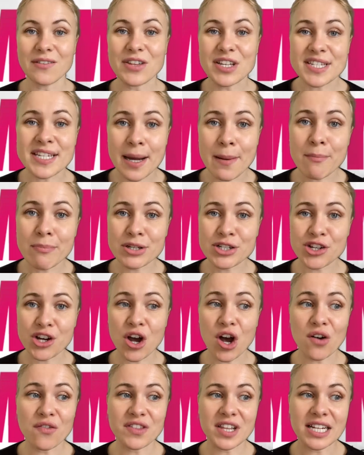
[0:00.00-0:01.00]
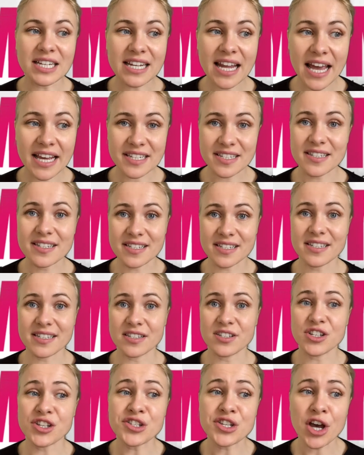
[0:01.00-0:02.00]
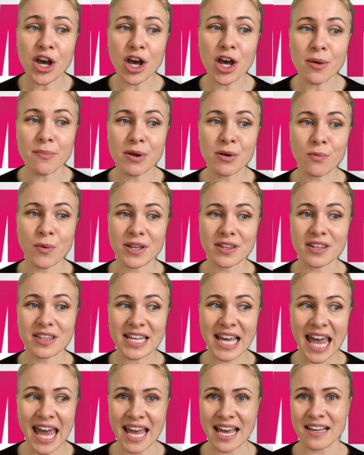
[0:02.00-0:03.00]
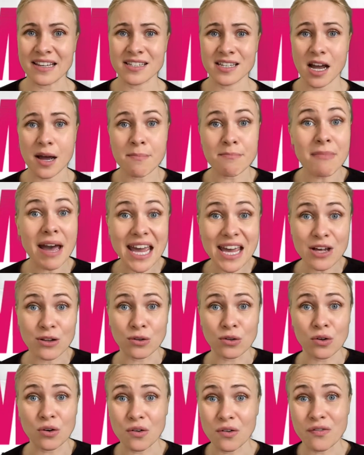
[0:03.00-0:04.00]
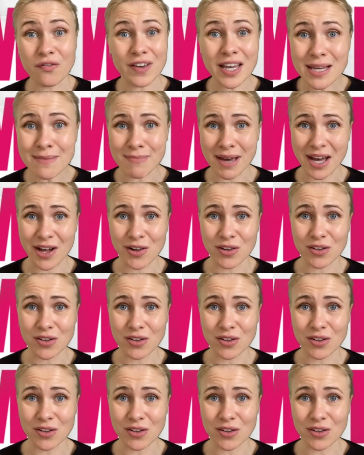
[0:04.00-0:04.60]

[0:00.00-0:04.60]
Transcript: temperature of the nests determine whether the eggs are male or female.